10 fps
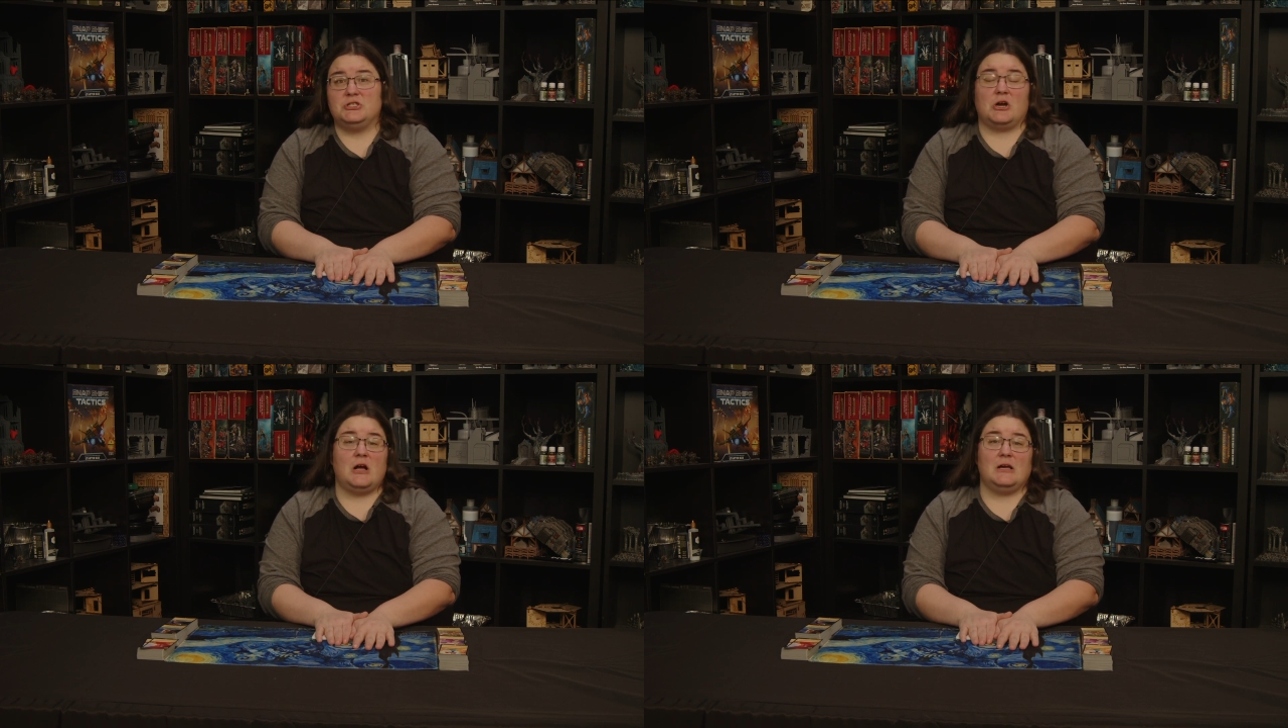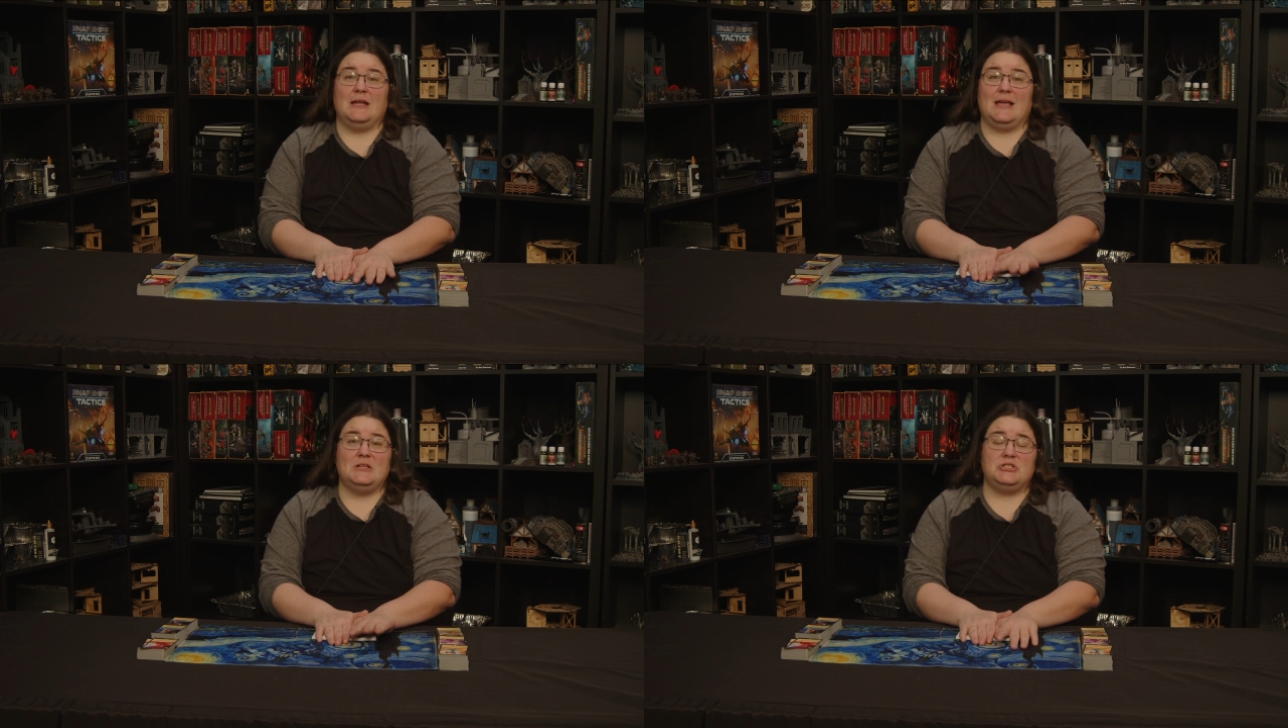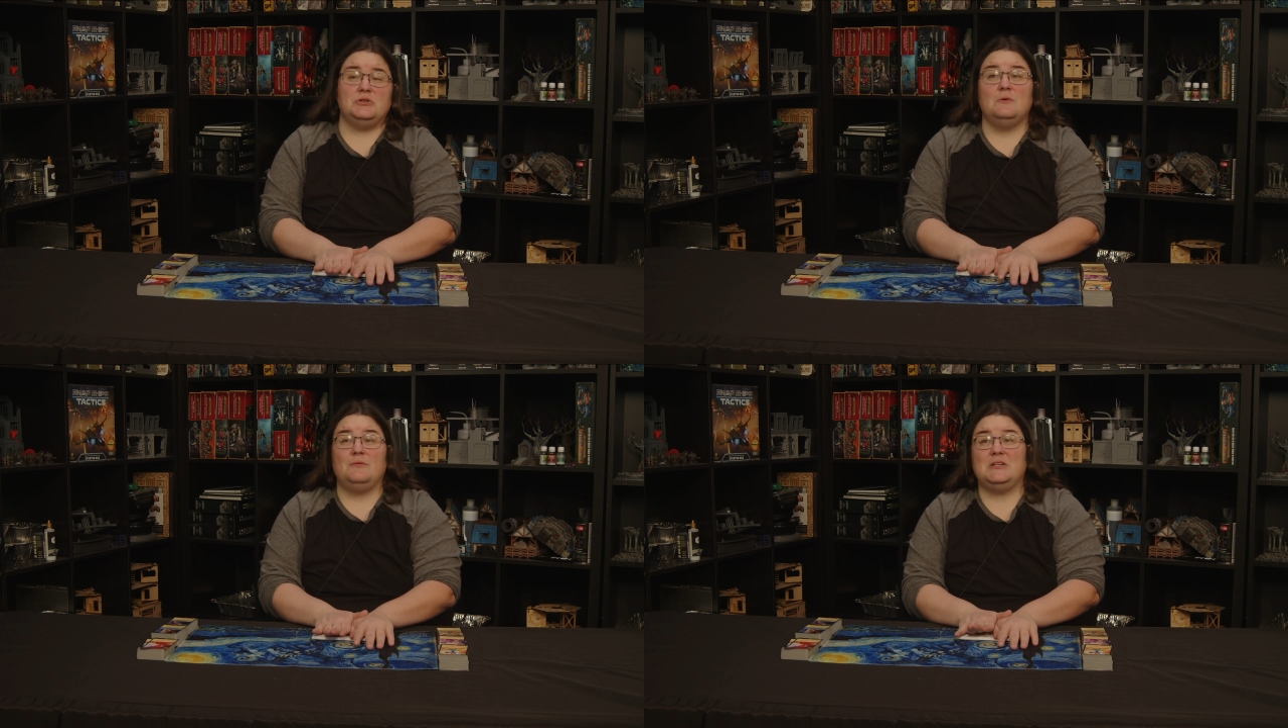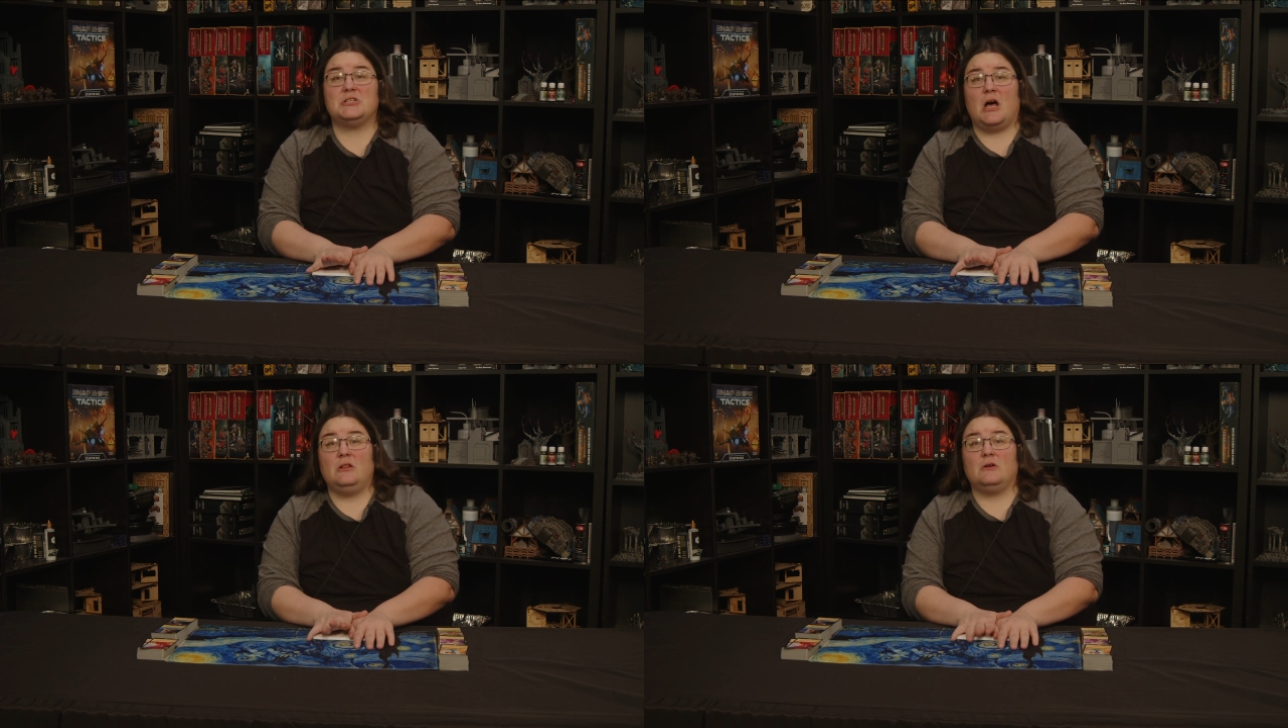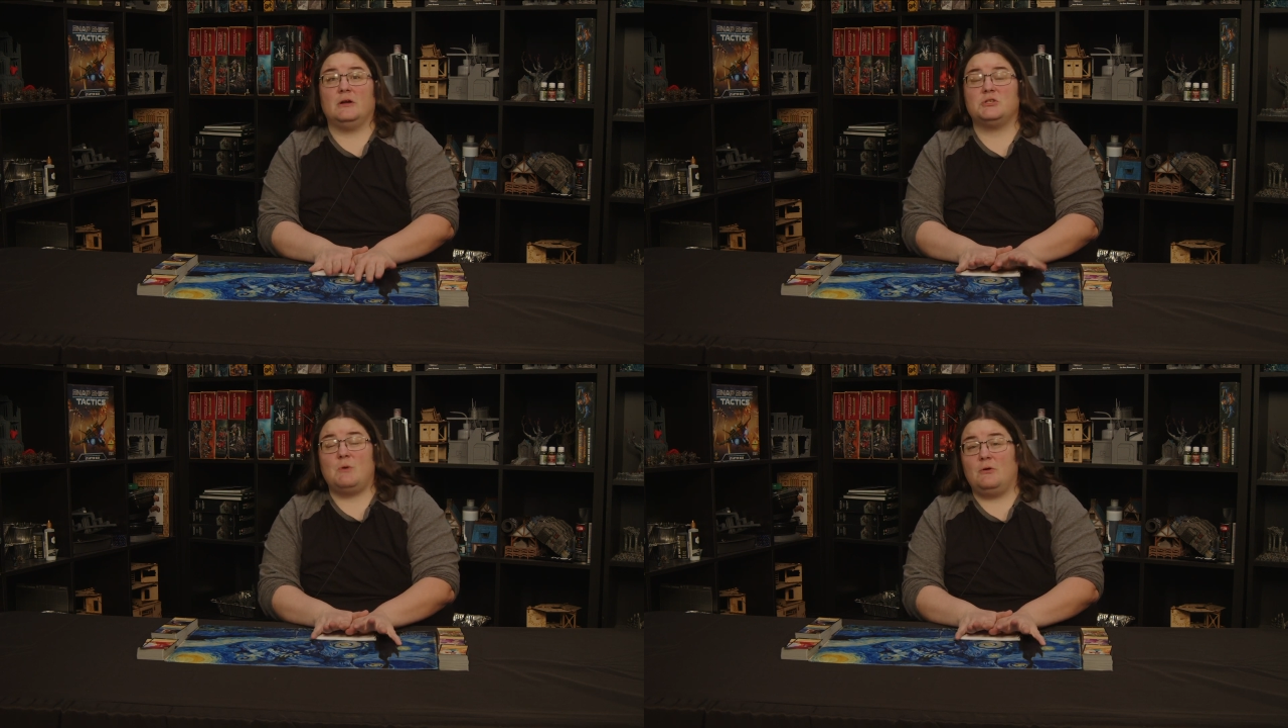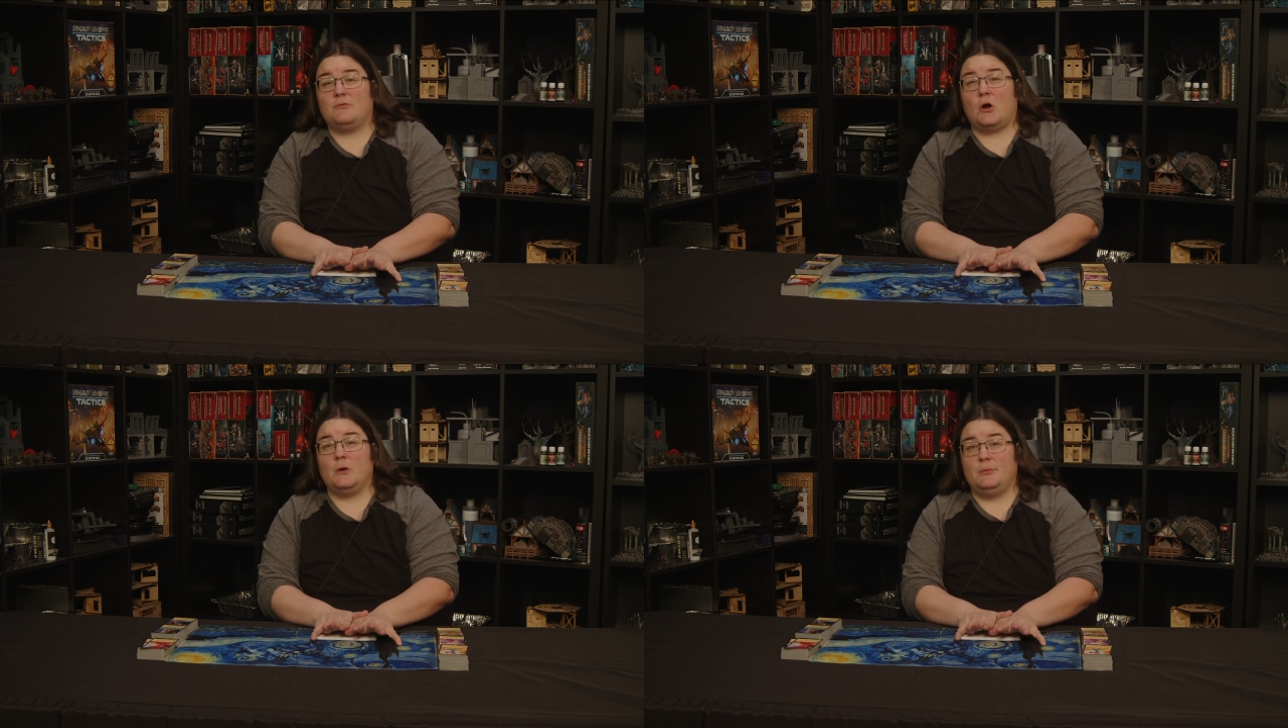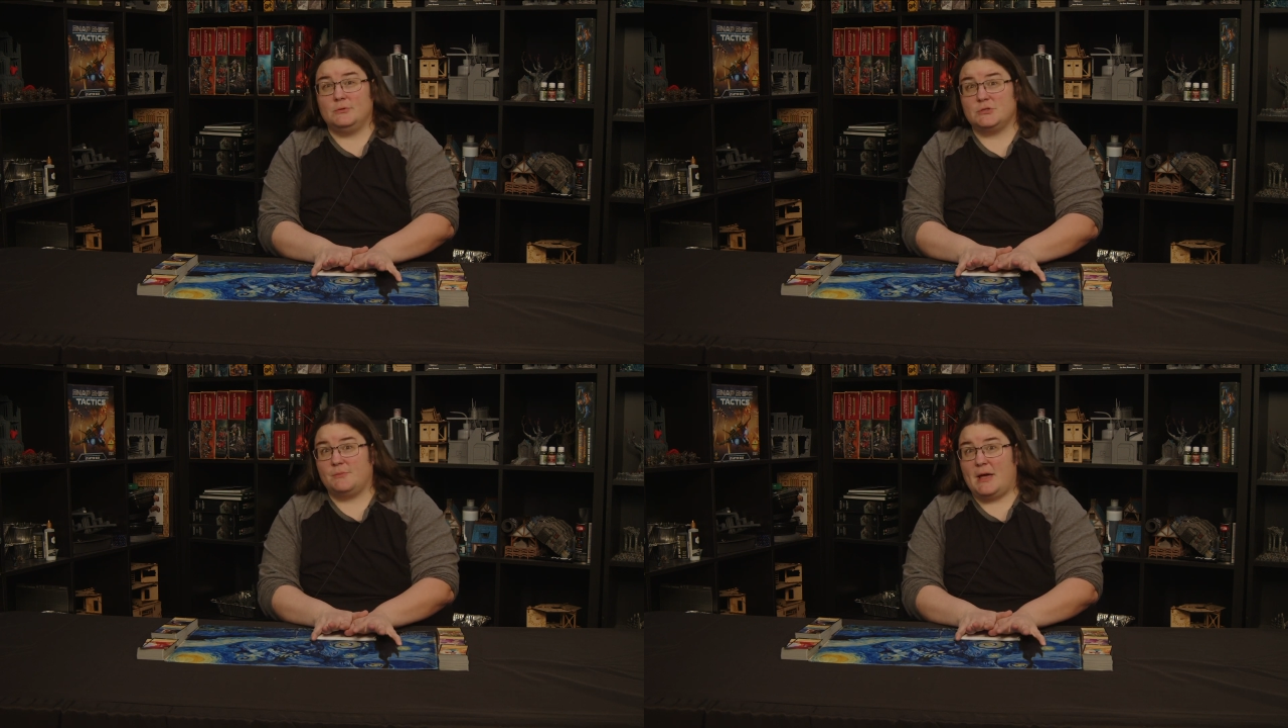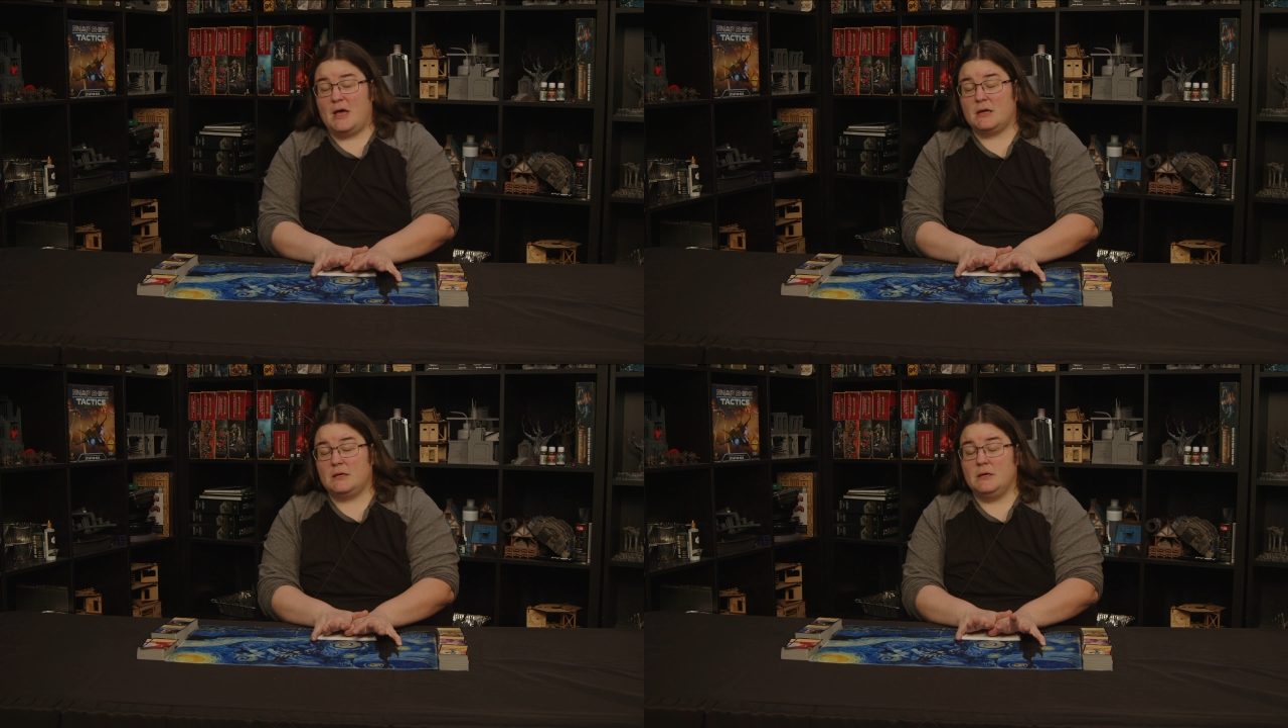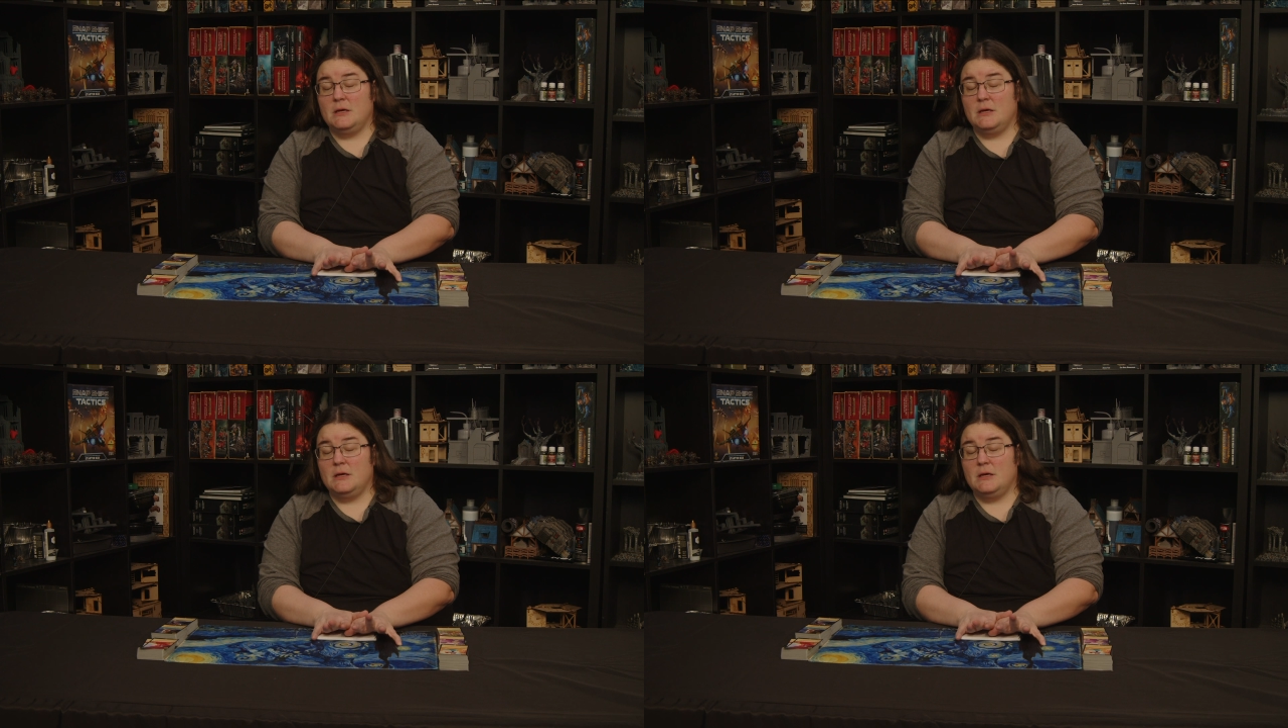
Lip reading: You're not going to get 2 of each color in a 12-card booster pack.